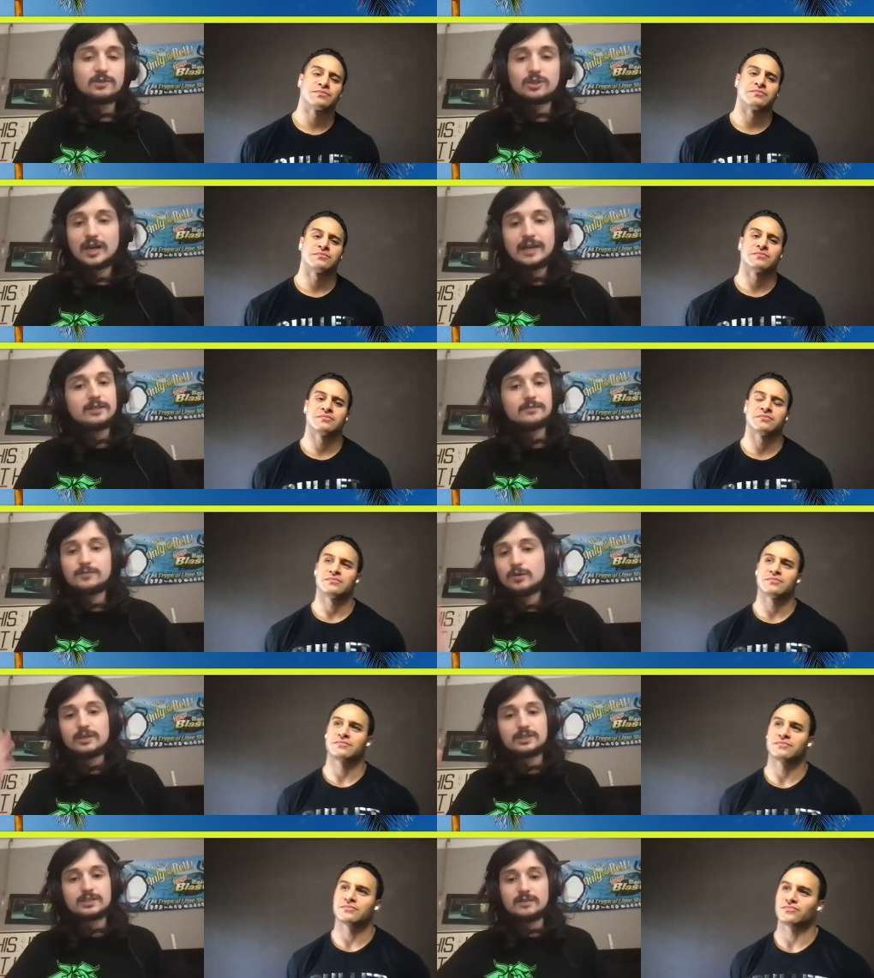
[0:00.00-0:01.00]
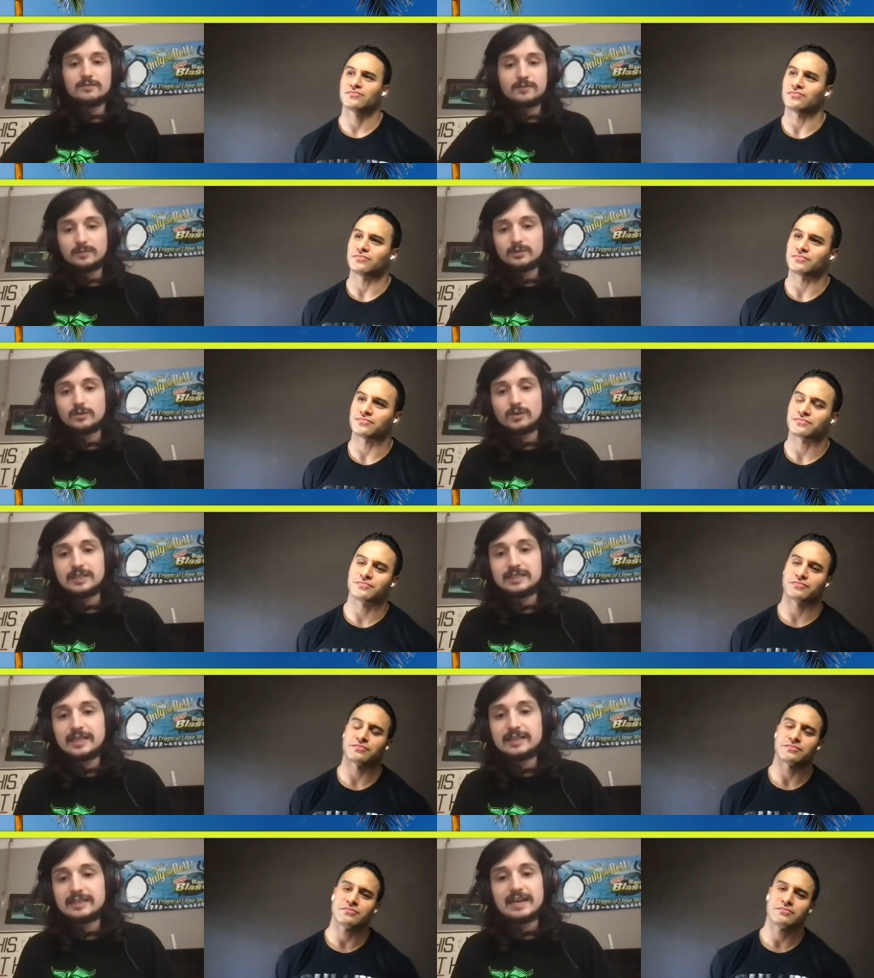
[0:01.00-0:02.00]
Speaker 1: trying to focus on February
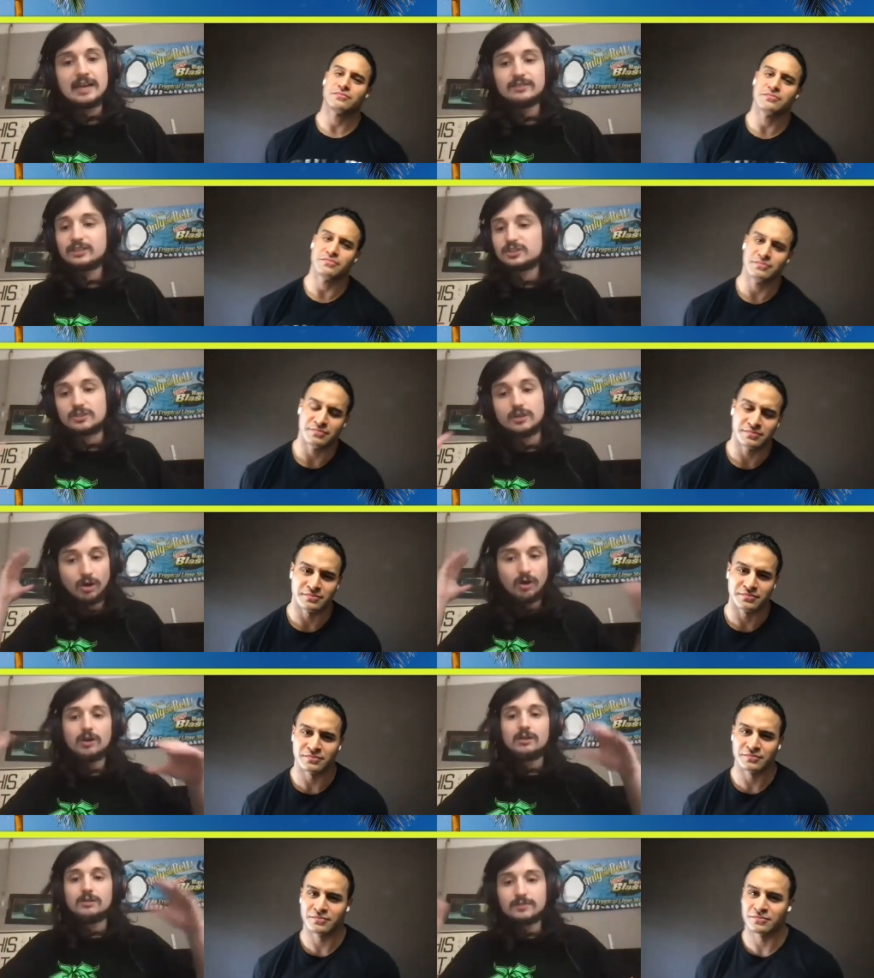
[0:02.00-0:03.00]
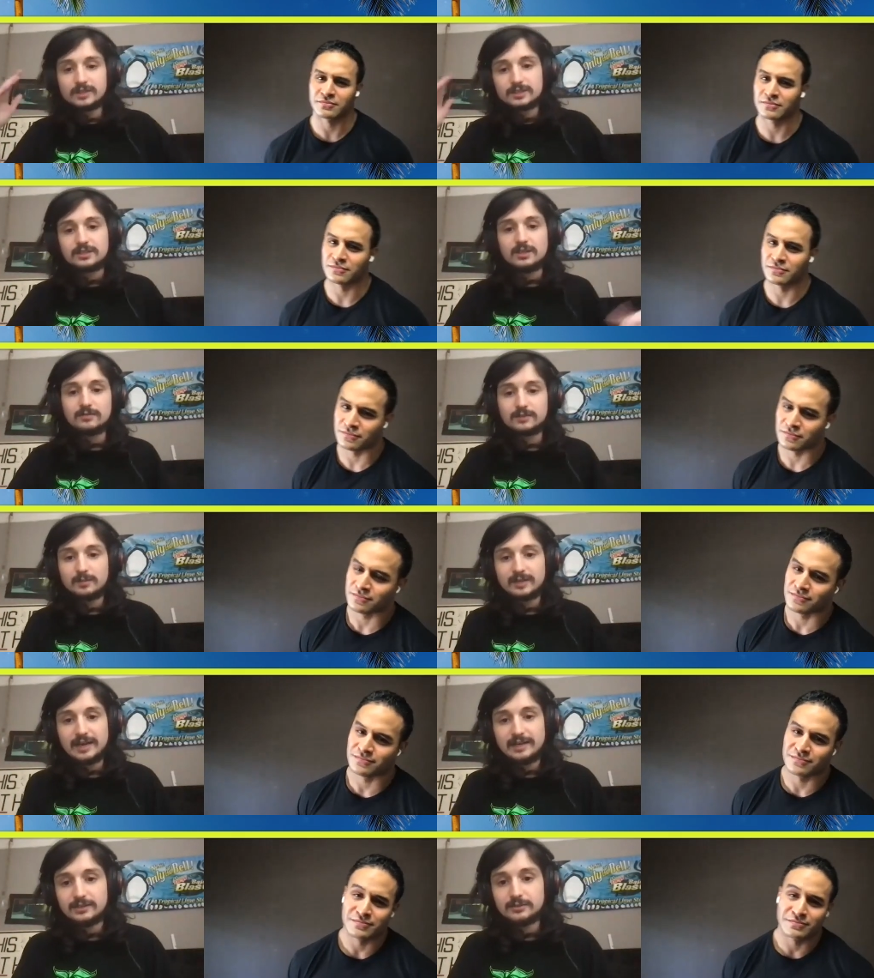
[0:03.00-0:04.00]
10th and having just all of this stuff coming
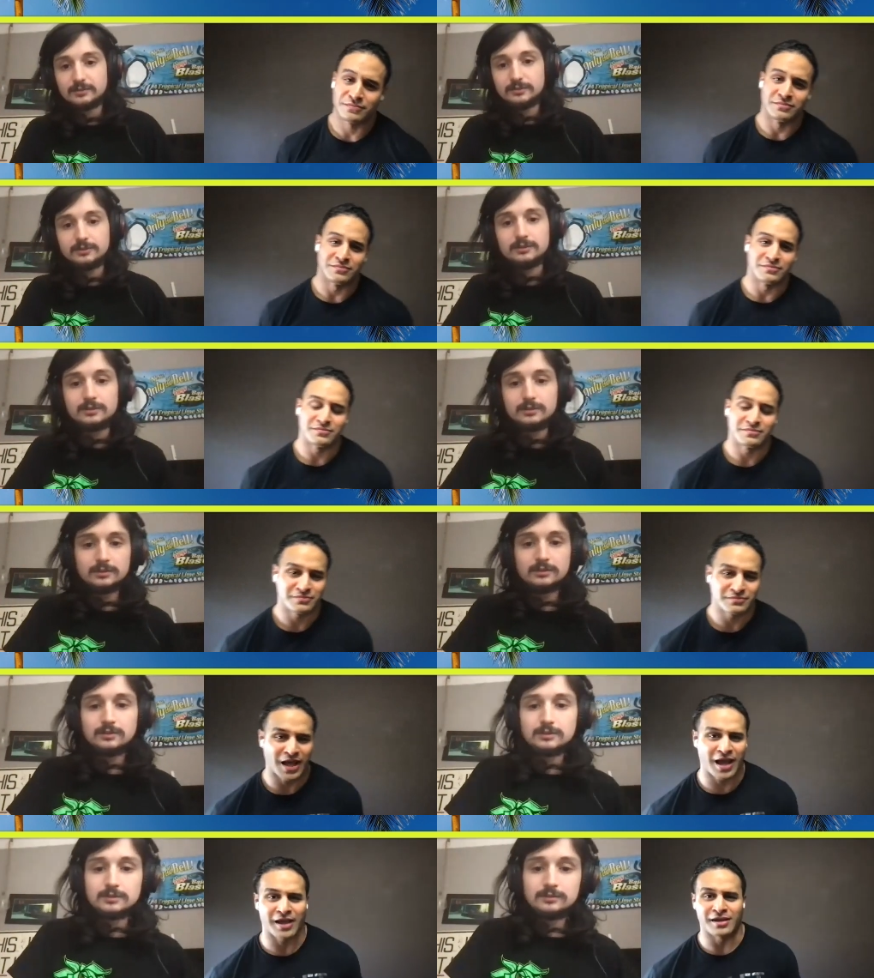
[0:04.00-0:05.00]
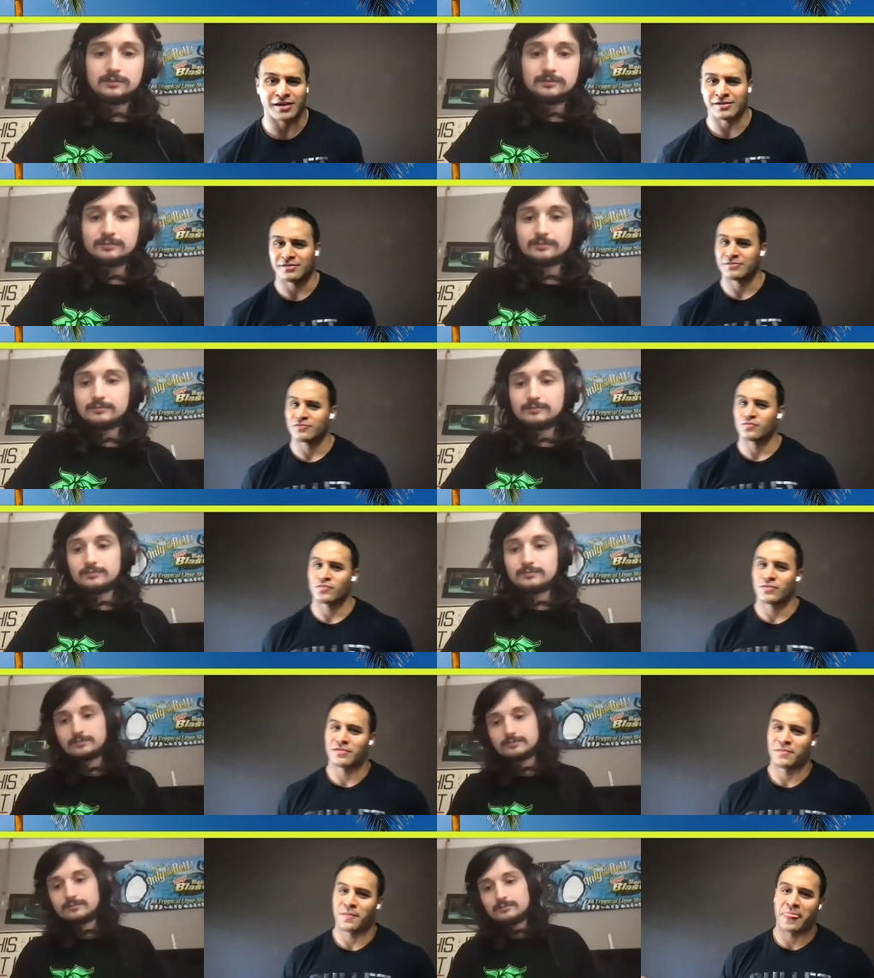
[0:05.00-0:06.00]
at you?
Speaker 2: Hey,
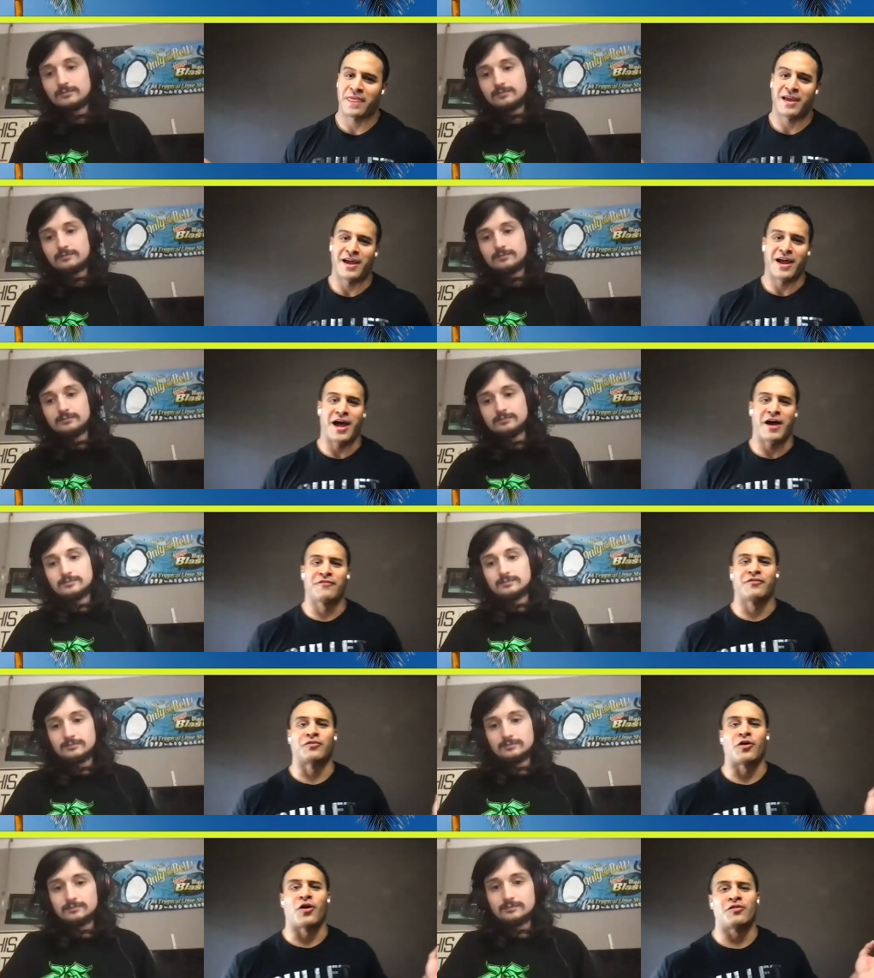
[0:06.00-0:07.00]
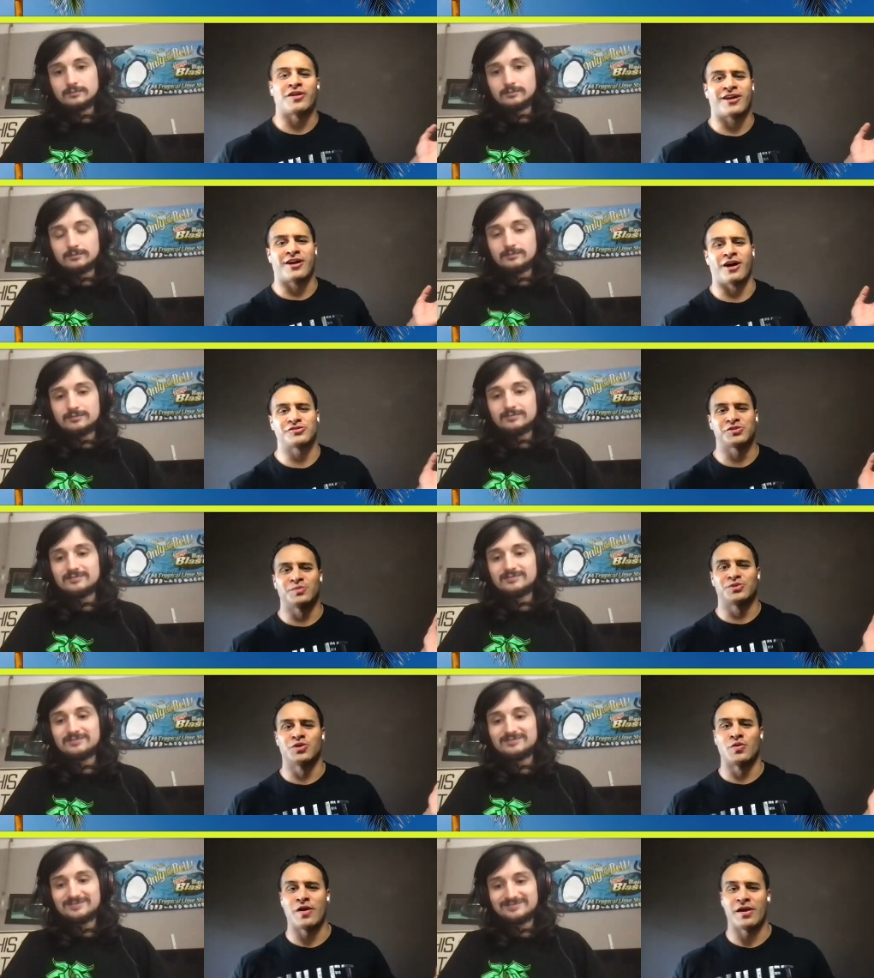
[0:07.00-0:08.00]
I've grown accustomed
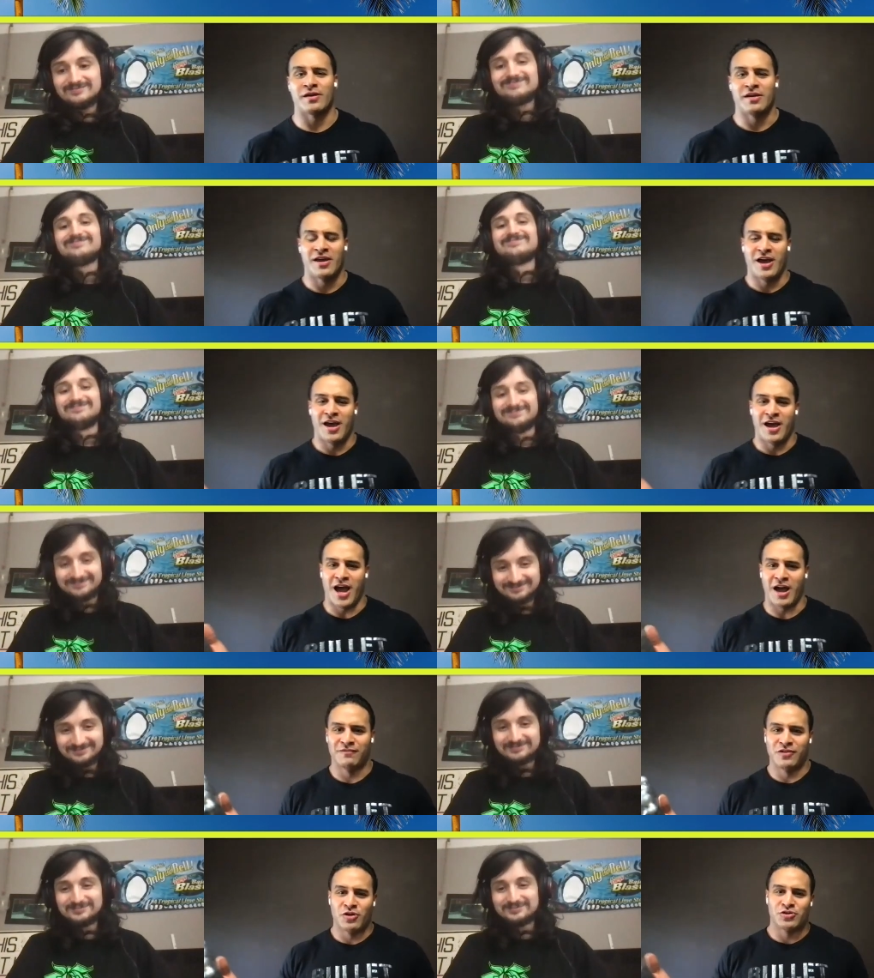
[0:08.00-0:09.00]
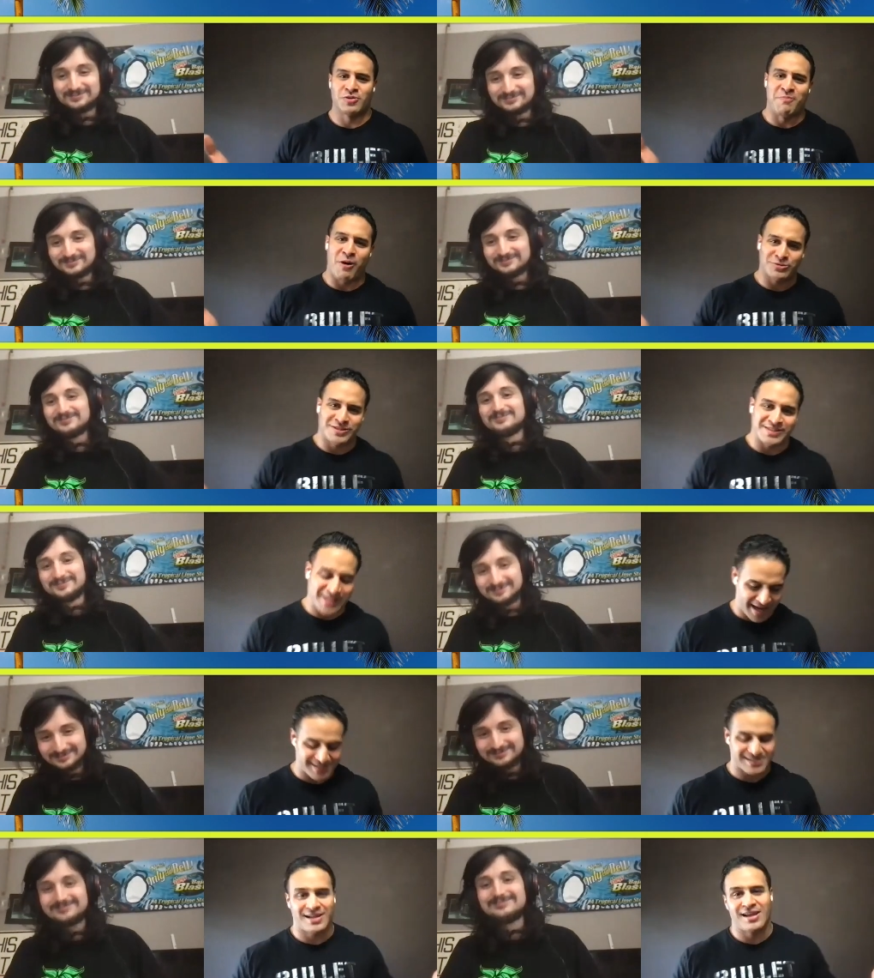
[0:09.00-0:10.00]
to it. I've learned to
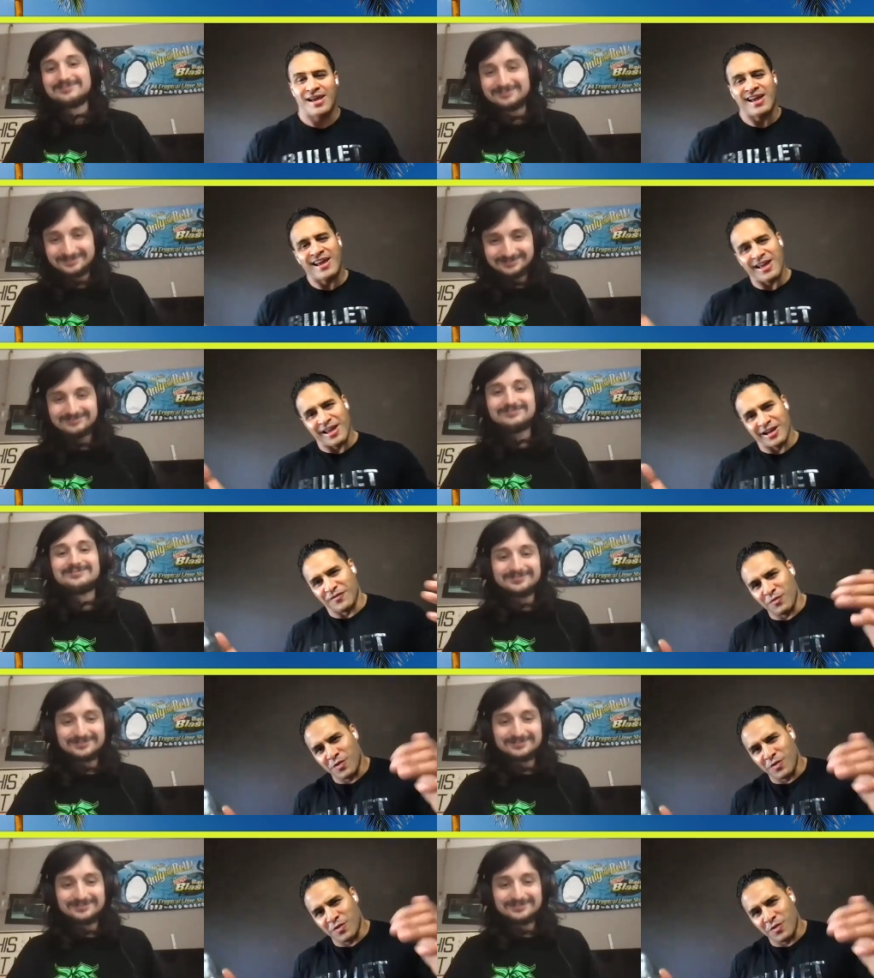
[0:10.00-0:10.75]
multitask. And if you